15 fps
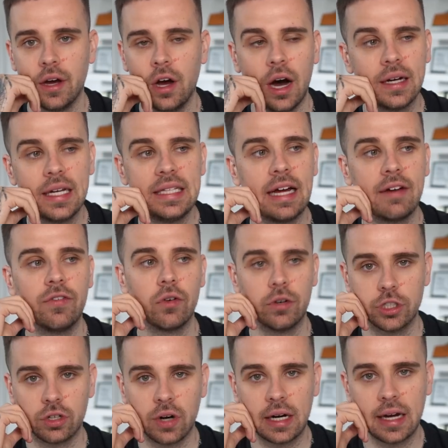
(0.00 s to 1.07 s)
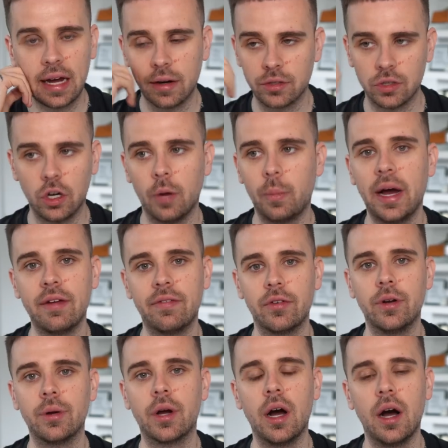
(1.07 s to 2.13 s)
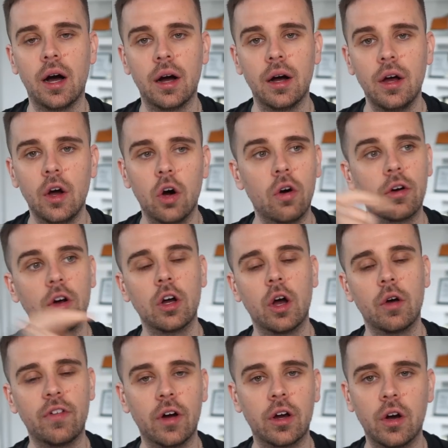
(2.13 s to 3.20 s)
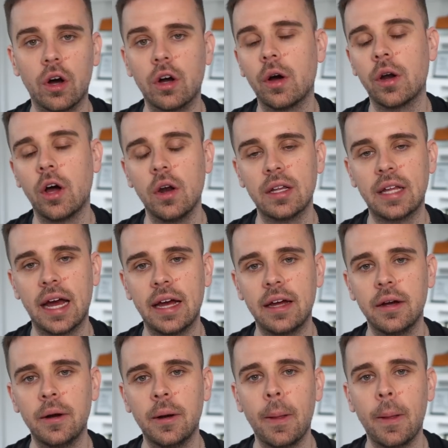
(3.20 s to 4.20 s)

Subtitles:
I need that 400 grand now because I've got to pay for a new car. Or I've got to go on holiday.